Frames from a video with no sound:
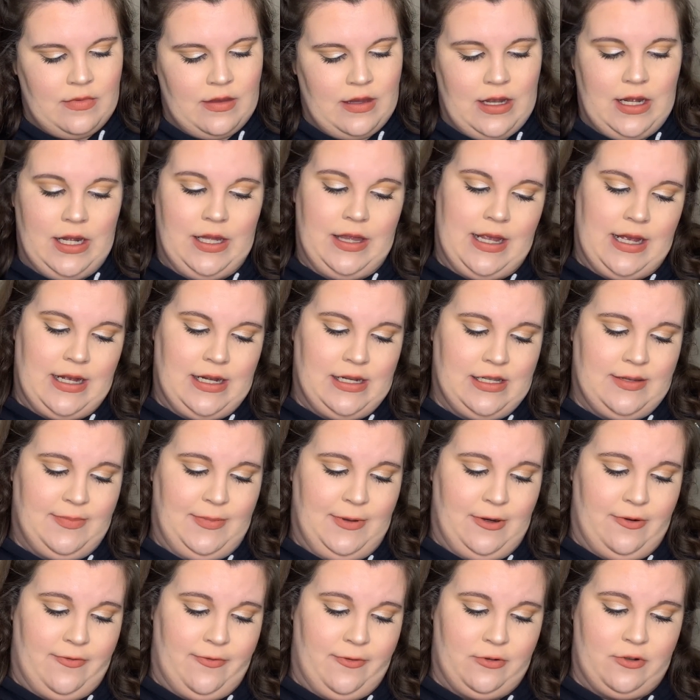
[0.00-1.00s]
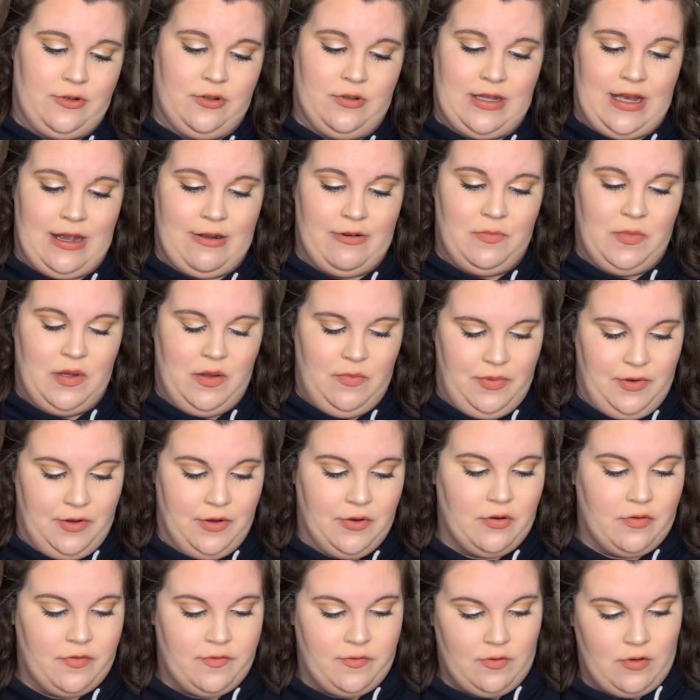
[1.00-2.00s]
and that's beautiful too. That would be a
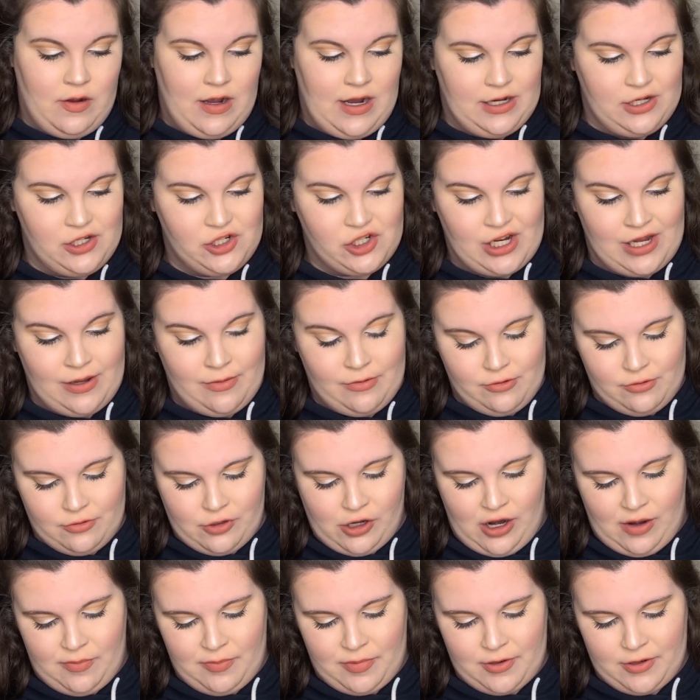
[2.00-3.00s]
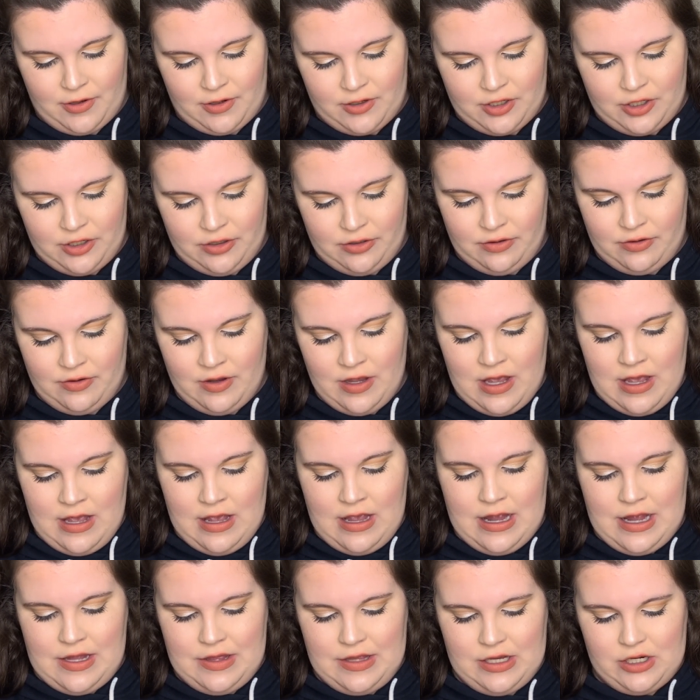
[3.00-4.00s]
beautiful eyeshadow topper too,
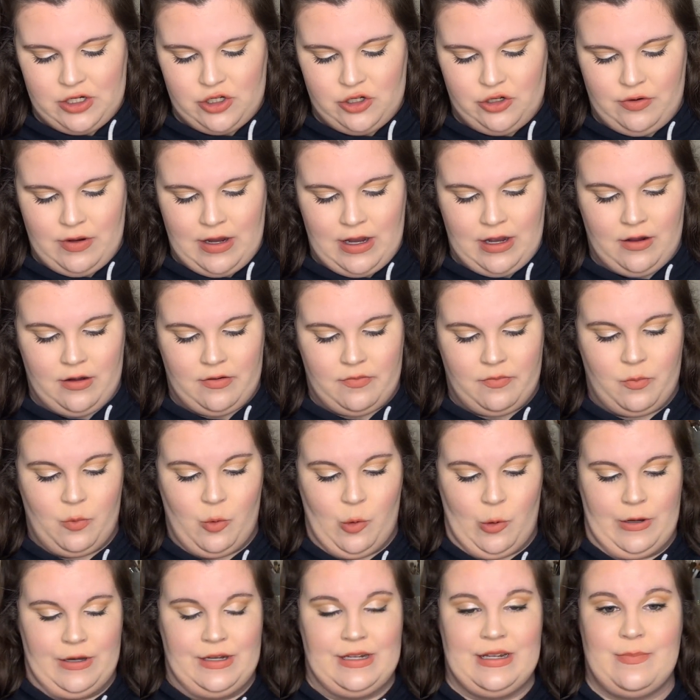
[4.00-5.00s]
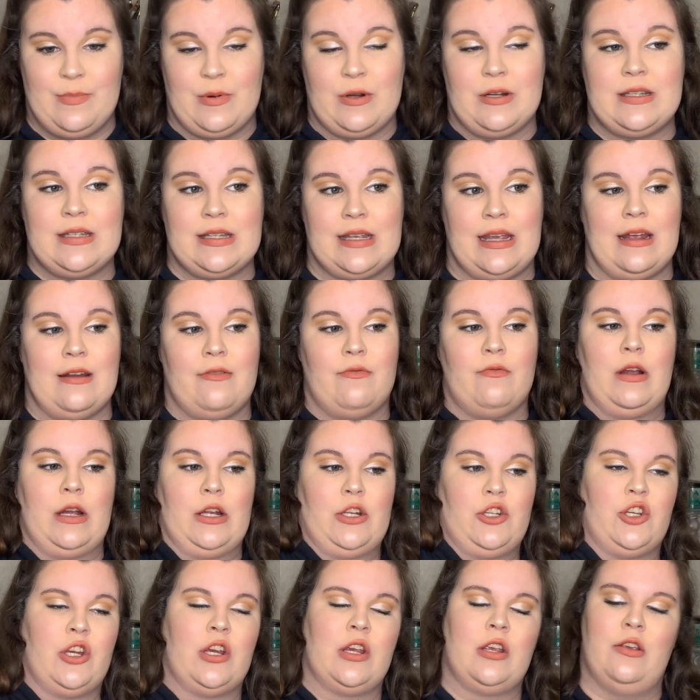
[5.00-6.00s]
unless you had more deeper skin,
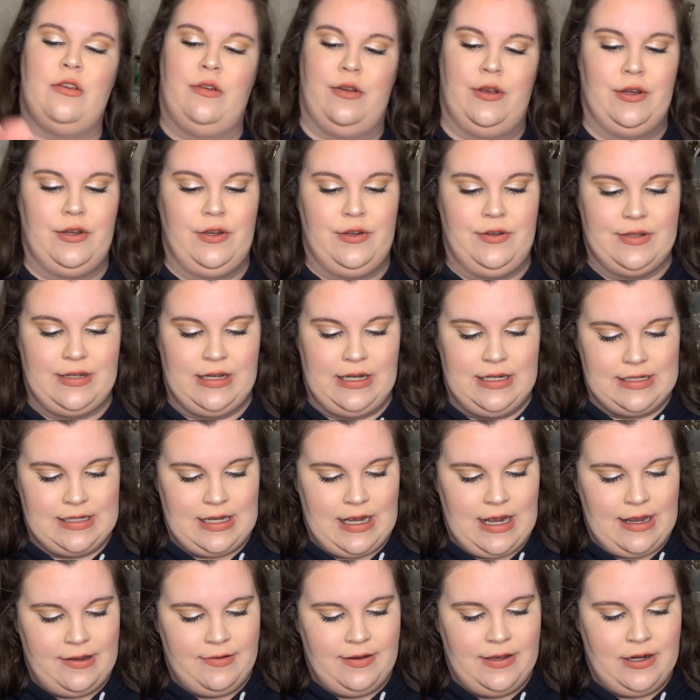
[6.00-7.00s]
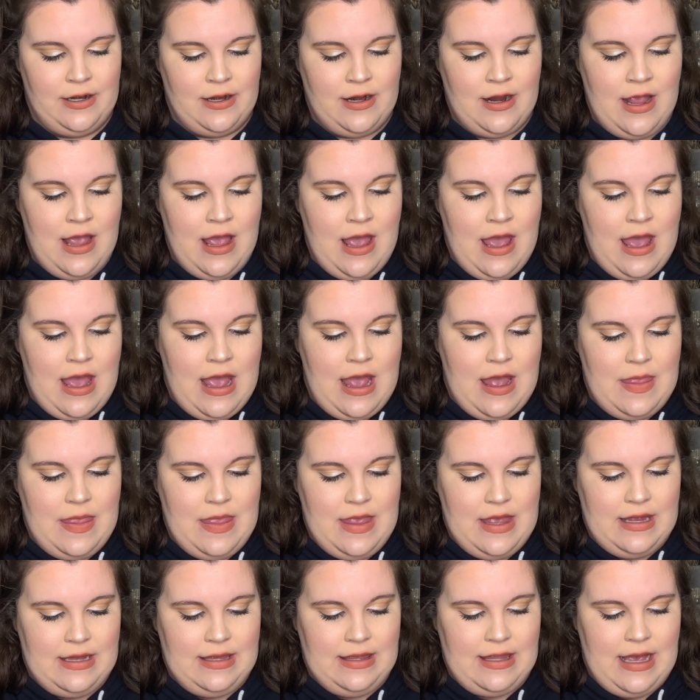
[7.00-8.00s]
which you could use it as a highlighter. And
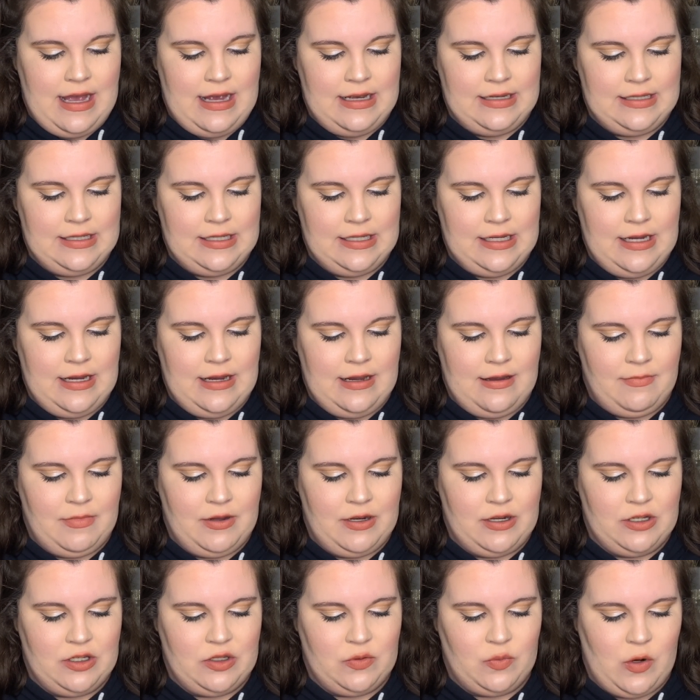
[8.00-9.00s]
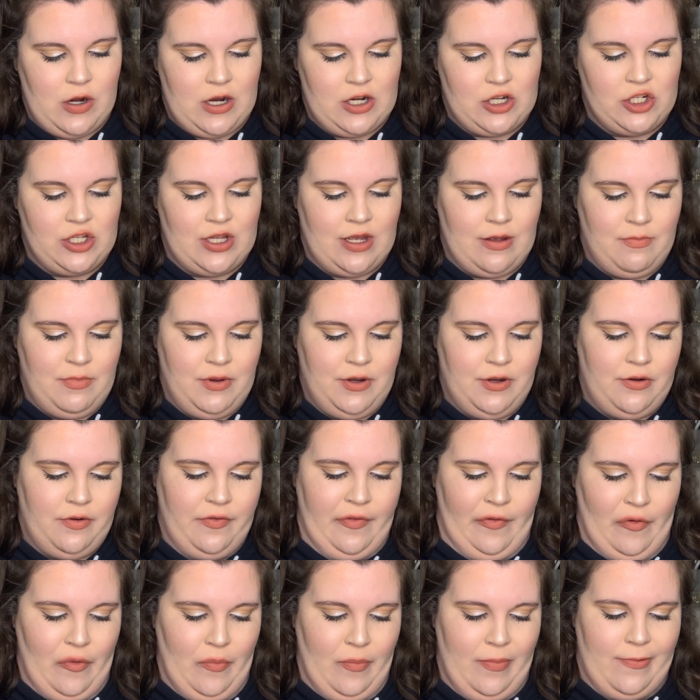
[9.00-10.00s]
then lastly, I'm going to swatch that
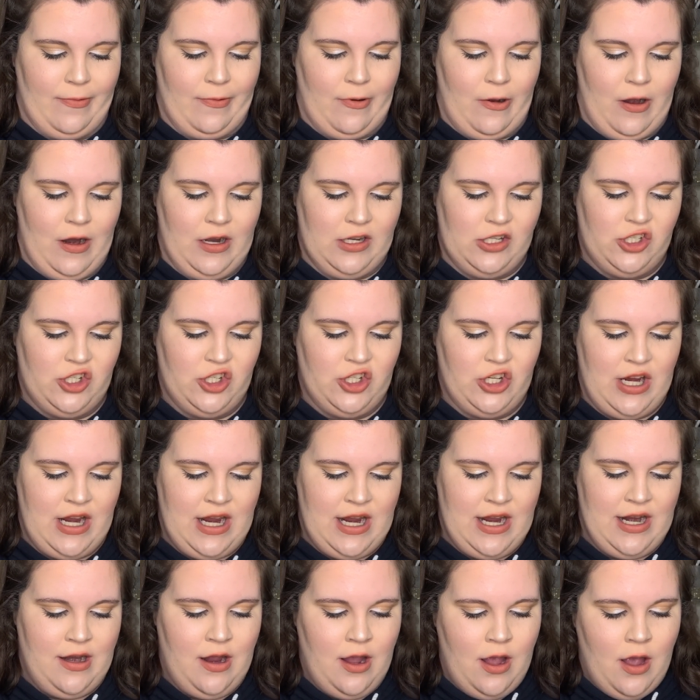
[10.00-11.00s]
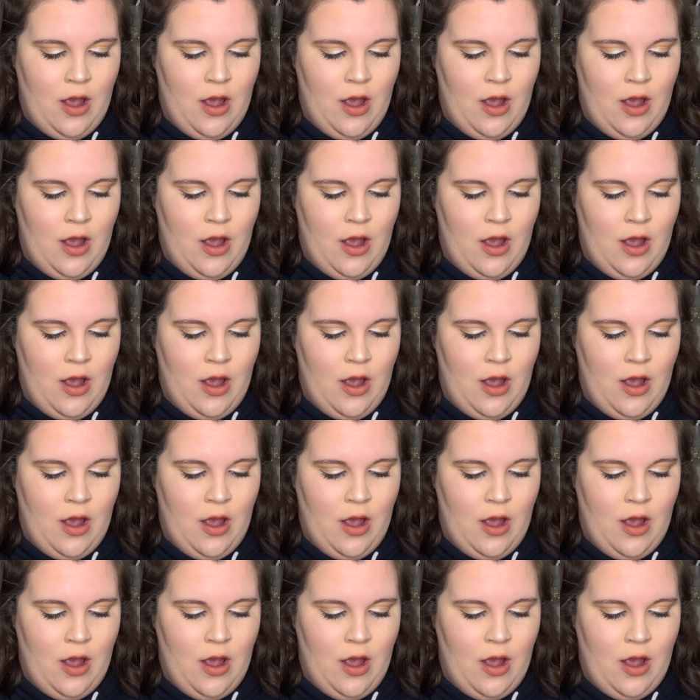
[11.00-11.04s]
beautiful bronze shade,